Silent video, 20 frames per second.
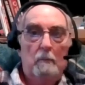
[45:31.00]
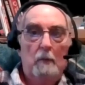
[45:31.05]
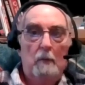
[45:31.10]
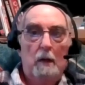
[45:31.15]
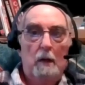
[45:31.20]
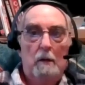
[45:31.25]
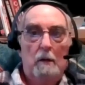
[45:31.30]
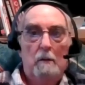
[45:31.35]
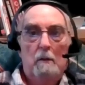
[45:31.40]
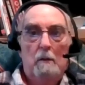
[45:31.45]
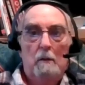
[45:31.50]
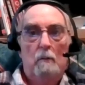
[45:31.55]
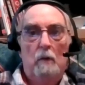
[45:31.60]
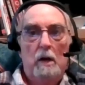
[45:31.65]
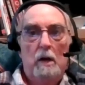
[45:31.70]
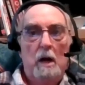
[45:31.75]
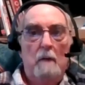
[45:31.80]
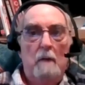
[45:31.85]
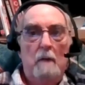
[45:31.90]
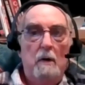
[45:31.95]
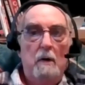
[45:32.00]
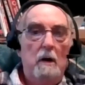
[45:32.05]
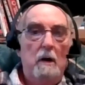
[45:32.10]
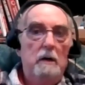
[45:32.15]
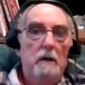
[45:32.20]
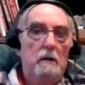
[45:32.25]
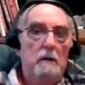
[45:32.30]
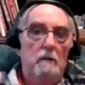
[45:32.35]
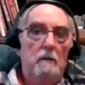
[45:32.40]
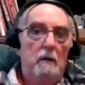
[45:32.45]
And we got
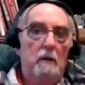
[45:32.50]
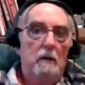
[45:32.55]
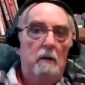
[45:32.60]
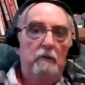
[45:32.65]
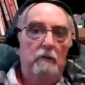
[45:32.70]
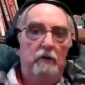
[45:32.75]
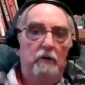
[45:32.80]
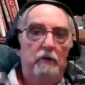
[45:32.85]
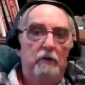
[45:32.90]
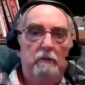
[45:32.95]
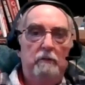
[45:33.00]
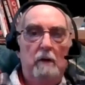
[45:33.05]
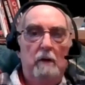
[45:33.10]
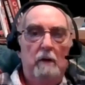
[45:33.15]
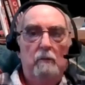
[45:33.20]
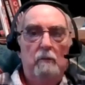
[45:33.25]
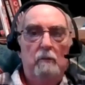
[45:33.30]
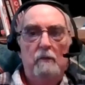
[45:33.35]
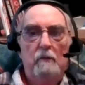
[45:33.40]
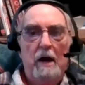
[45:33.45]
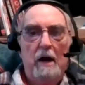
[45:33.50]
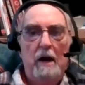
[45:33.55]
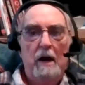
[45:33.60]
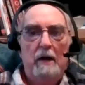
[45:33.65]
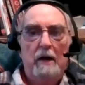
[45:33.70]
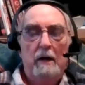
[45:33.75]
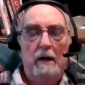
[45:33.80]
married, and we've had that.